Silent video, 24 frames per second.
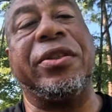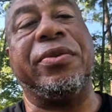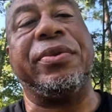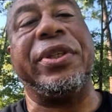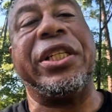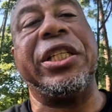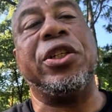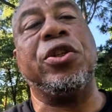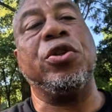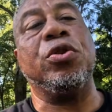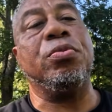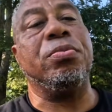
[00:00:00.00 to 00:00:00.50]

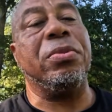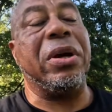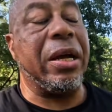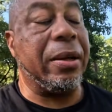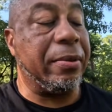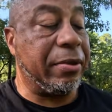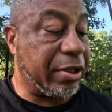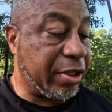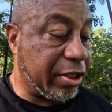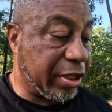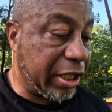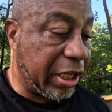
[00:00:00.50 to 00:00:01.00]
redo my
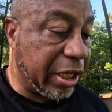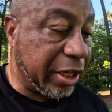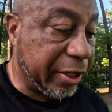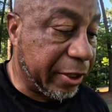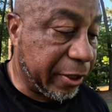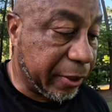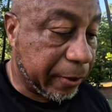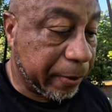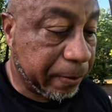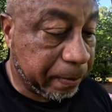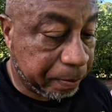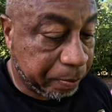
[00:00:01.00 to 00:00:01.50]

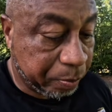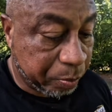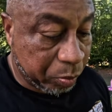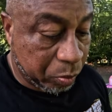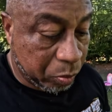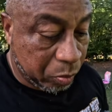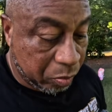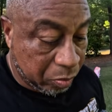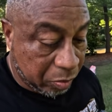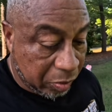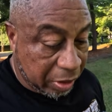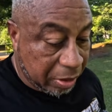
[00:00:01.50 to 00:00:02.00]
cylinder,
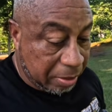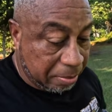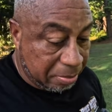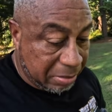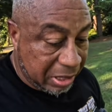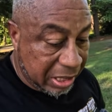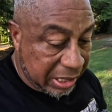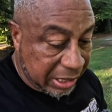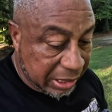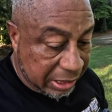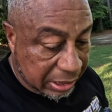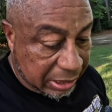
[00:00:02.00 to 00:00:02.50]

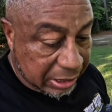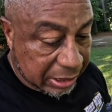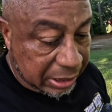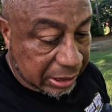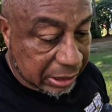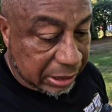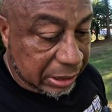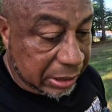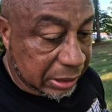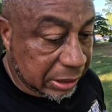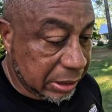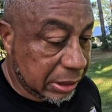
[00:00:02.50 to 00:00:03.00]
my
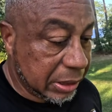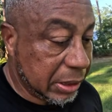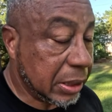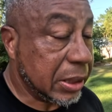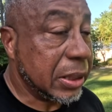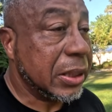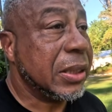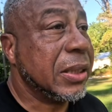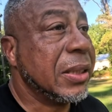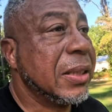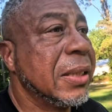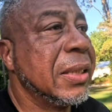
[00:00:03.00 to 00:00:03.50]

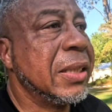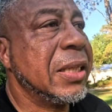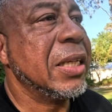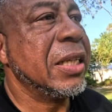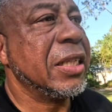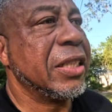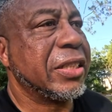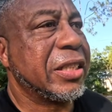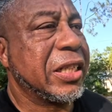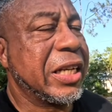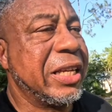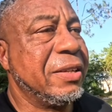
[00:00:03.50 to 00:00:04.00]

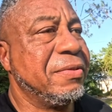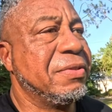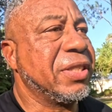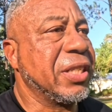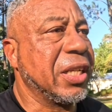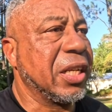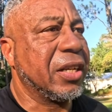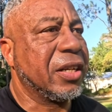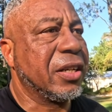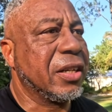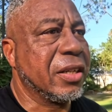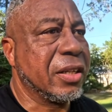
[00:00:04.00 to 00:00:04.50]
slave
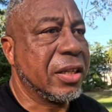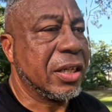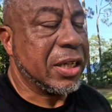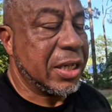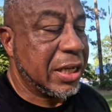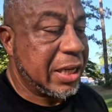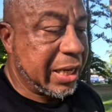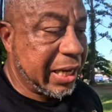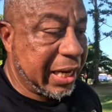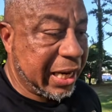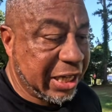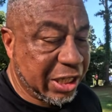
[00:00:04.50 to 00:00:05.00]
cylinder,
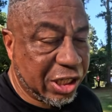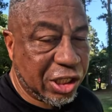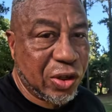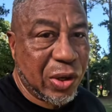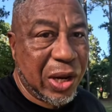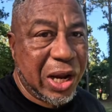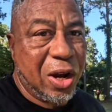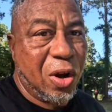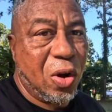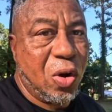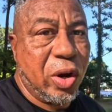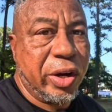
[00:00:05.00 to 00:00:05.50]
and so
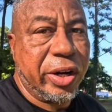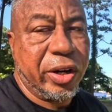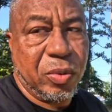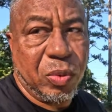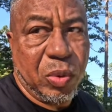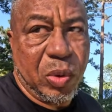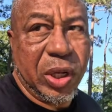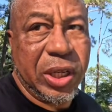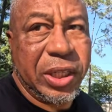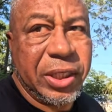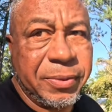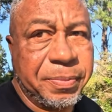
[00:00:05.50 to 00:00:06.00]
I ordered
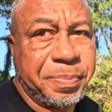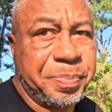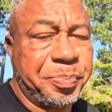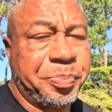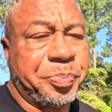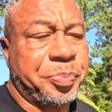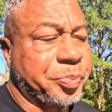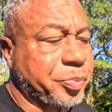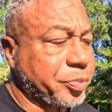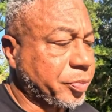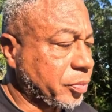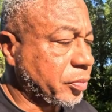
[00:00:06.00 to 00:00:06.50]
one.
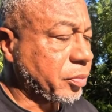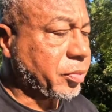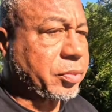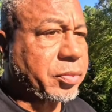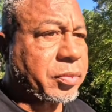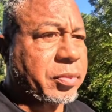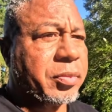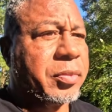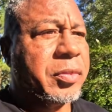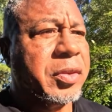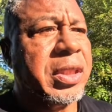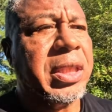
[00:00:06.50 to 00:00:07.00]

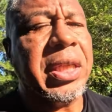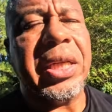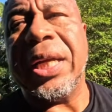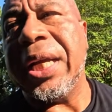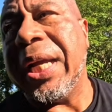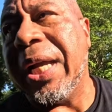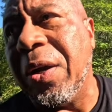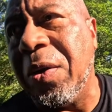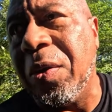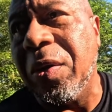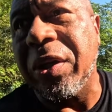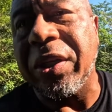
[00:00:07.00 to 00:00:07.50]

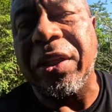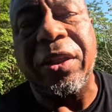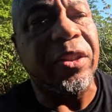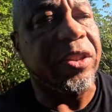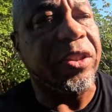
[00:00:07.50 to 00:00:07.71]
I ordered the